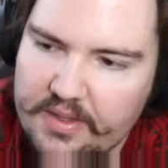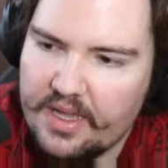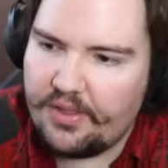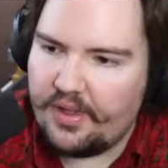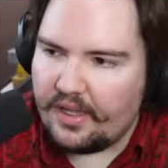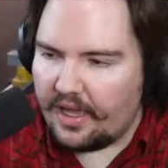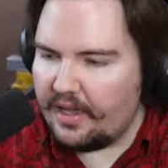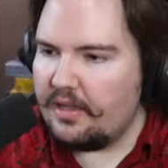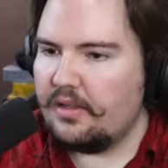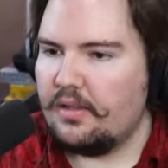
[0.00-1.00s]
I think
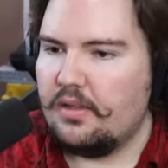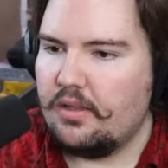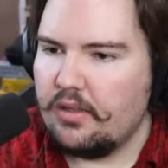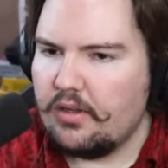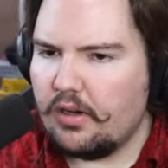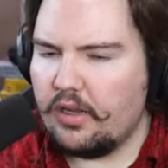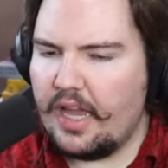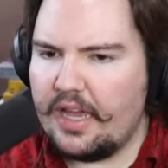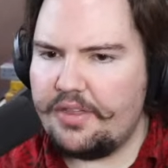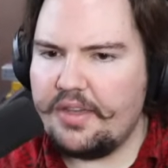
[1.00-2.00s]
I
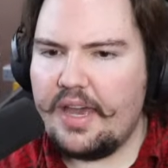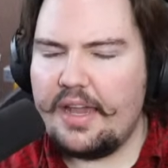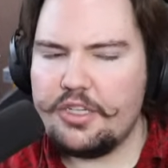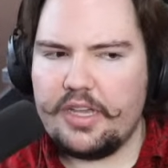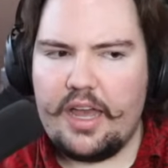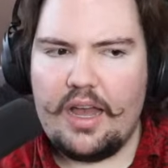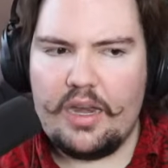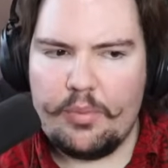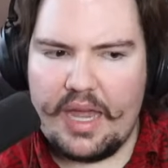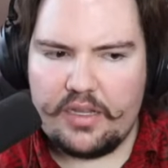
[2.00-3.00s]

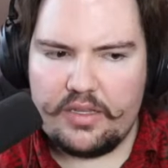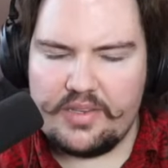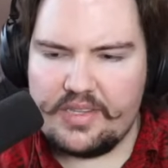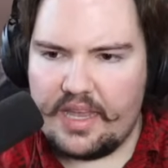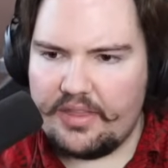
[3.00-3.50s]
automatically set